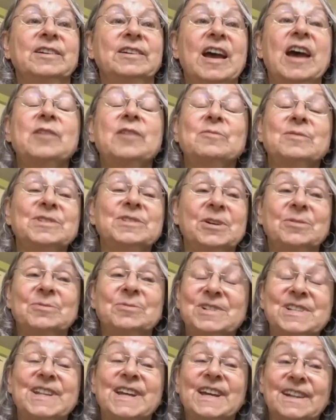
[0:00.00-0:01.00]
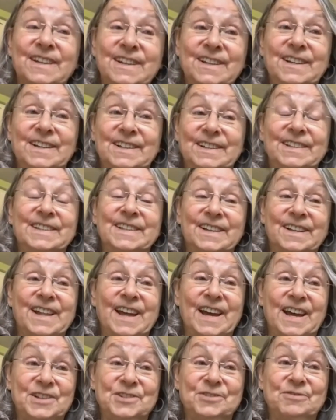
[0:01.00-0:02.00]
I was always that kid in the
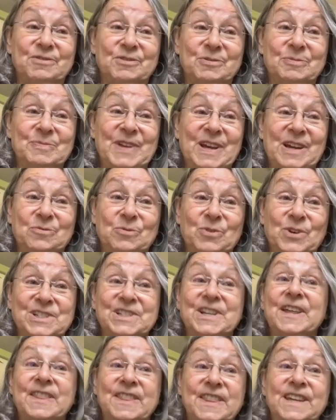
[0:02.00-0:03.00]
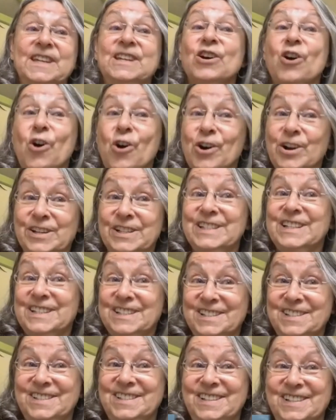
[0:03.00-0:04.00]
classroom that was the
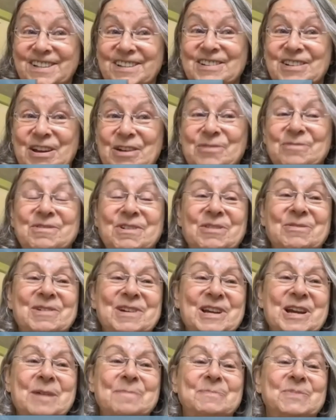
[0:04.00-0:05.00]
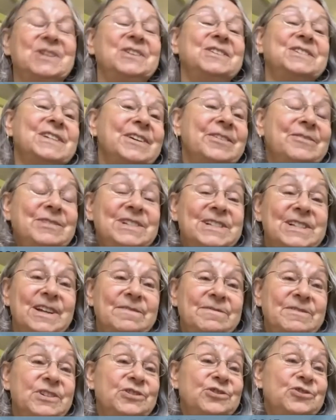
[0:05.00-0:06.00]
artist, you know, growing up because I always
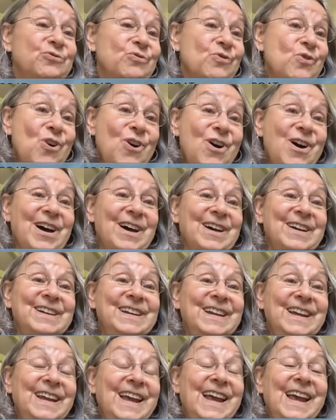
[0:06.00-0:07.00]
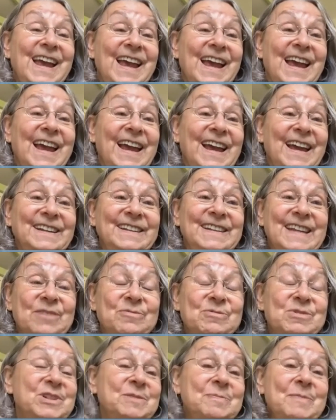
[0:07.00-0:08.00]
loved to draw. And that
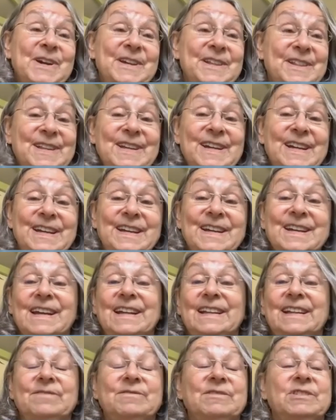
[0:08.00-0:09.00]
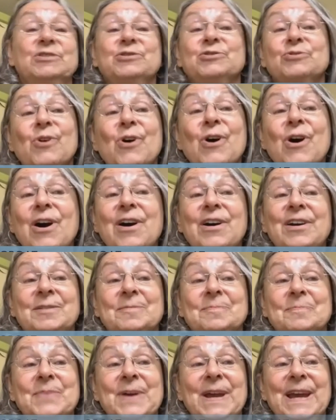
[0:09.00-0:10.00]
was my thing. I loved to draw
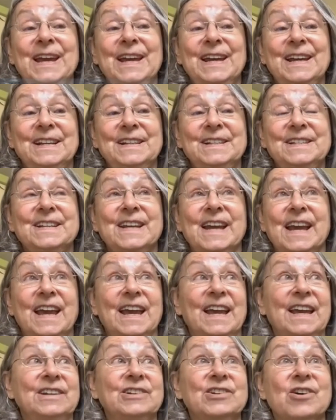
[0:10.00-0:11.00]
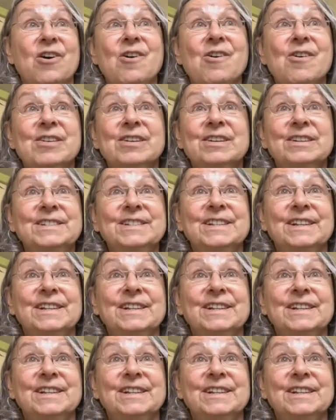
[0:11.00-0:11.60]
and paint and art.